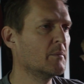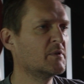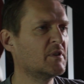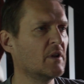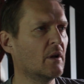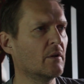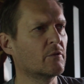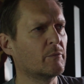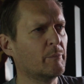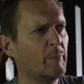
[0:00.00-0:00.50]

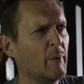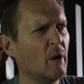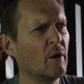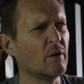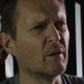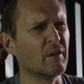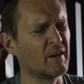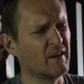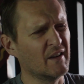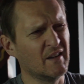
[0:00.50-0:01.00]
themselves
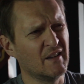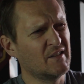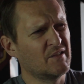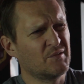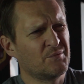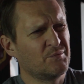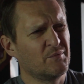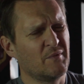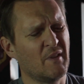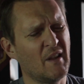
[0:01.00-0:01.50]
punk. It's
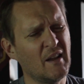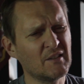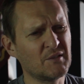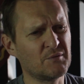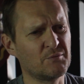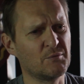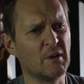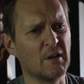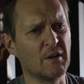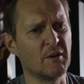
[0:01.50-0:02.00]

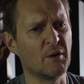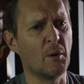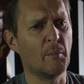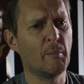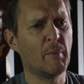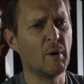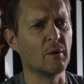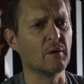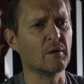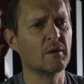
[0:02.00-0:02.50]
that's really
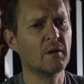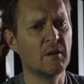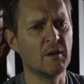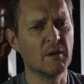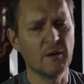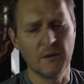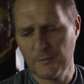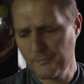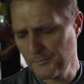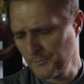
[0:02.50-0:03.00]
not punk, you
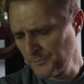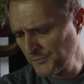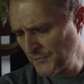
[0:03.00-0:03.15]
know.